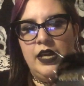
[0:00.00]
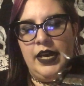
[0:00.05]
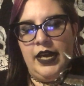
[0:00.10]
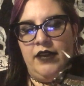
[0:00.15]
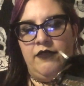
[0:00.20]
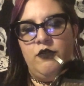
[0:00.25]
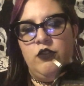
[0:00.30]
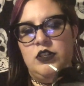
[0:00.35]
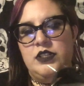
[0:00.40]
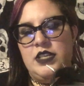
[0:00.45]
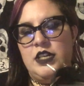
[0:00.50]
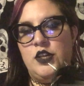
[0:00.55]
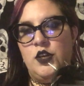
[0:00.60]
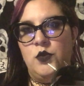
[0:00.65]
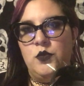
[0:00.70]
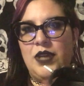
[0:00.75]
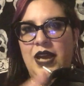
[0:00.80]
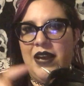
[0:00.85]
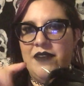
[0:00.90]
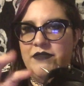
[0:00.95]
And of course I
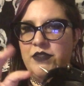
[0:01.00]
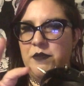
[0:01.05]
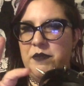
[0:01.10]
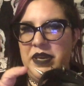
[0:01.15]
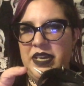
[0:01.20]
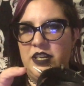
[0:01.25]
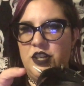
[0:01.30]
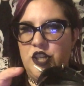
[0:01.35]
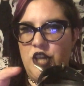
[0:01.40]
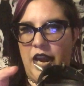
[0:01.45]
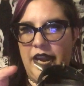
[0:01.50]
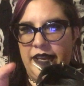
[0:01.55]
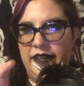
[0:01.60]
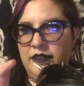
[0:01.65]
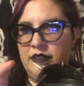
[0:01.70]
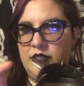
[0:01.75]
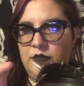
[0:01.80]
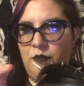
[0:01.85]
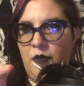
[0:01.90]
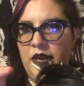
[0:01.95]
don't have the big
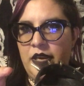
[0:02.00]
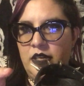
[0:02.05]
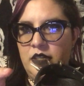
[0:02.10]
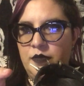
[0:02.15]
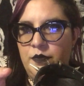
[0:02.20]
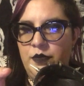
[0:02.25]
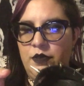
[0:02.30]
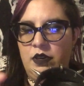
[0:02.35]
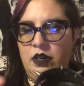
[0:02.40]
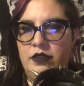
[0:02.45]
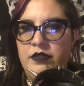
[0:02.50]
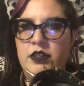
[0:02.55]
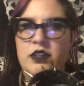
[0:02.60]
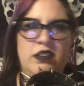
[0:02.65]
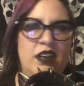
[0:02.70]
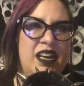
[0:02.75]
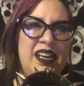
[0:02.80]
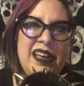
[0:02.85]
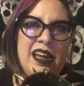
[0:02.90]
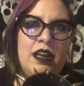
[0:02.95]
giant spike to put on there,
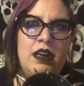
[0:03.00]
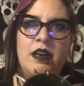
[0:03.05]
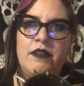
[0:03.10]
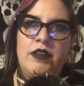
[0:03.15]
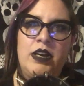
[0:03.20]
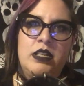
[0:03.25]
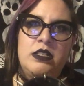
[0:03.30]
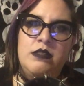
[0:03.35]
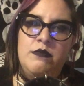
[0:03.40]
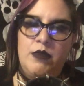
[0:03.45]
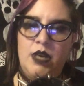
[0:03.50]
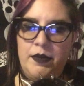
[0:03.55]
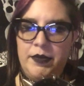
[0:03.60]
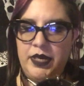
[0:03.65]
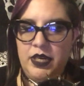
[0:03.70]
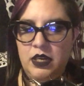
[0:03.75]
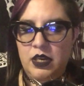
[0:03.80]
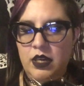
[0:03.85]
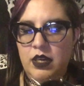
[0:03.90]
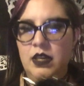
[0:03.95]
not yet, I've got some
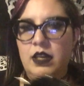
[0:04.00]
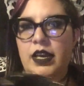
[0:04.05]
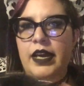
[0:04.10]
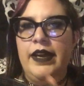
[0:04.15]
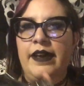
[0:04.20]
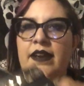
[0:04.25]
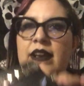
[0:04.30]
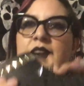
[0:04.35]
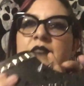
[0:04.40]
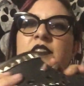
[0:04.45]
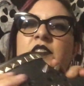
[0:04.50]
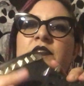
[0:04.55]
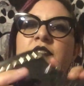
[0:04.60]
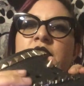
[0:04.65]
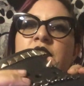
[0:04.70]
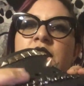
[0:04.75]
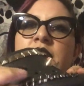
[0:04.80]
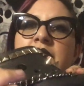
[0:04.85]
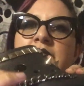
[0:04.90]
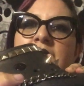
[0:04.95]
coming. And I have to
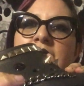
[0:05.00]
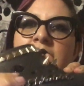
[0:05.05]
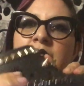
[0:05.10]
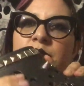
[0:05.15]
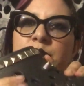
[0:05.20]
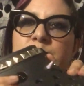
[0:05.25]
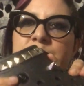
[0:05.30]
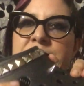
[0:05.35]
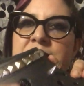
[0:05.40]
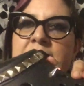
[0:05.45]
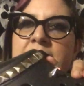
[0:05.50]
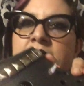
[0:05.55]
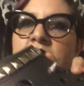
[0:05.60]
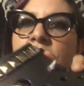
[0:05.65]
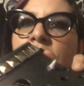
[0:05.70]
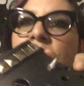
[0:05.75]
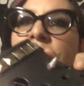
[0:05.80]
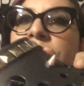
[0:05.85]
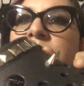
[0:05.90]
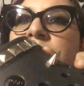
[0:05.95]
figure out how to take
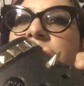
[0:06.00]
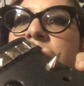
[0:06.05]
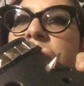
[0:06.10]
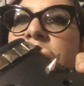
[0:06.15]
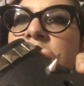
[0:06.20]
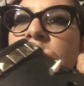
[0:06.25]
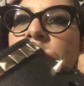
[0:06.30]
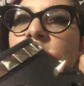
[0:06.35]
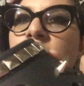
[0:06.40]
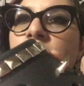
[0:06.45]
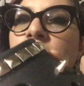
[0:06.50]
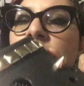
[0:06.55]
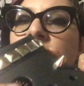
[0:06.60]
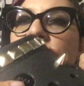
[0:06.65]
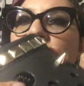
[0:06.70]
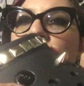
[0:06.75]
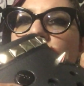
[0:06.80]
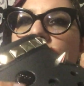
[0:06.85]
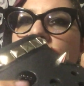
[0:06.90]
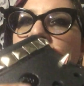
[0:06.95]
off this little
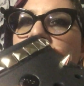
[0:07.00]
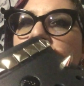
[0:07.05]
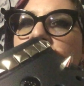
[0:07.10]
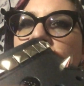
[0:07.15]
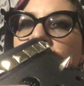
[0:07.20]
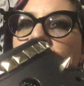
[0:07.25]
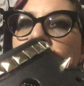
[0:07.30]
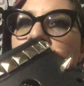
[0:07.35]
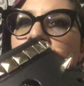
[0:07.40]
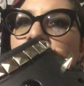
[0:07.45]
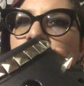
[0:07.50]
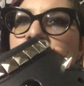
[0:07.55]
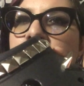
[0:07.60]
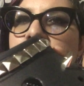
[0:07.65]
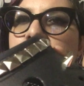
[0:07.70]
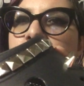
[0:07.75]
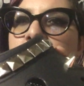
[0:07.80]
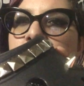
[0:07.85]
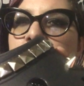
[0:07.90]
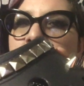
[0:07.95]
Croc logo
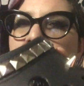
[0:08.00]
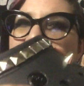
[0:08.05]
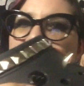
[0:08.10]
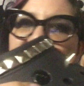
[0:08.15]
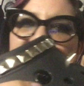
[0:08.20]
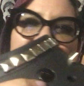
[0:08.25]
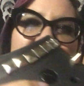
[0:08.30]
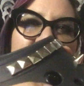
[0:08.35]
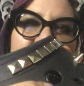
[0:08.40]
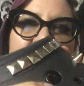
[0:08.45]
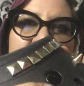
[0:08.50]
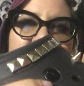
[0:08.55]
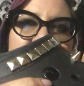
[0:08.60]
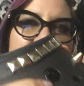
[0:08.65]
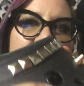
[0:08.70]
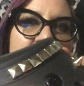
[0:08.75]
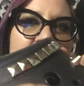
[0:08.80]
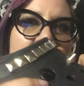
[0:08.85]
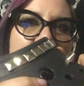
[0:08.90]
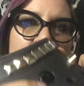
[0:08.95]
right here. I hadn't figured
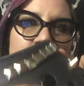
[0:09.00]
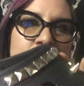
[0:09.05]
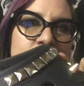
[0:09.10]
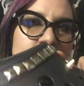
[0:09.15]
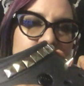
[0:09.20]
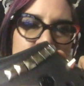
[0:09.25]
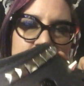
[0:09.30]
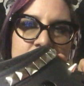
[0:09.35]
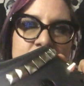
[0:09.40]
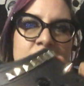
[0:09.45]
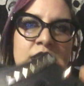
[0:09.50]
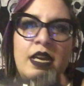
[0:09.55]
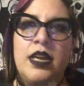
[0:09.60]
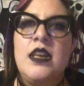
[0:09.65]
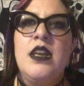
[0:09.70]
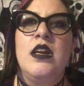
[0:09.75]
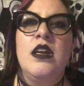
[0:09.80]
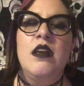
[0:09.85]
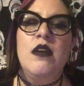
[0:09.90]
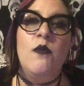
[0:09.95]
that out just
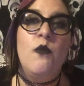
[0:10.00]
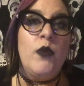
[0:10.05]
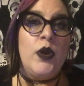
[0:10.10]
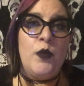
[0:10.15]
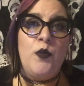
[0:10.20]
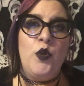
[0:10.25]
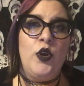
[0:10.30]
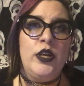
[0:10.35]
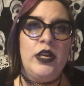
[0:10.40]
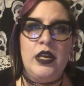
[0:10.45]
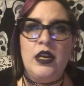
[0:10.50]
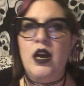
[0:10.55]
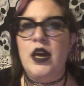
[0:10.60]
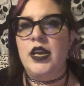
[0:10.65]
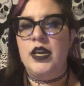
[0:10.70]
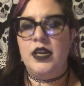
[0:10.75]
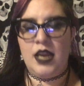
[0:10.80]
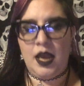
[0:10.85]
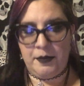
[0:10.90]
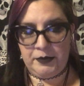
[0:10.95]
yet, but I'm working
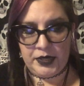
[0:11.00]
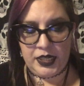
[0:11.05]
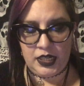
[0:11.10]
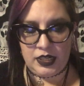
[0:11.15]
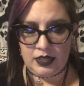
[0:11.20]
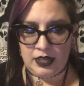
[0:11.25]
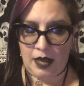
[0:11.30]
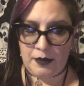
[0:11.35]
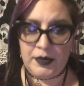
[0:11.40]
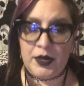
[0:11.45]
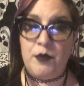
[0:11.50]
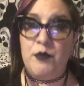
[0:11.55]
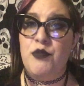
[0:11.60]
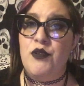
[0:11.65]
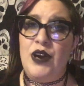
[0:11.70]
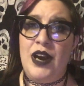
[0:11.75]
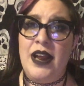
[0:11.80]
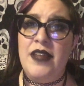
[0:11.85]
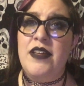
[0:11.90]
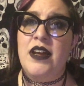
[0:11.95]
on it. I'm gonna
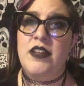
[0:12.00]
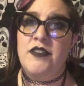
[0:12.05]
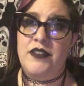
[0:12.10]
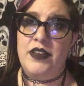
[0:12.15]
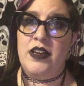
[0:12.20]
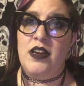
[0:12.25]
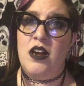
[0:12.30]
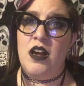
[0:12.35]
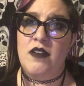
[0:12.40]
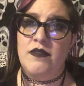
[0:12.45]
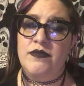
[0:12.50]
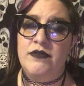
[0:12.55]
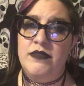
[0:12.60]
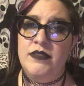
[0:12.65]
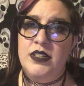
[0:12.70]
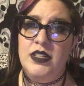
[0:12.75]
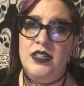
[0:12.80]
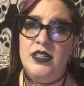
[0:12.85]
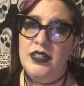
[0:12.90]
pry that thing off.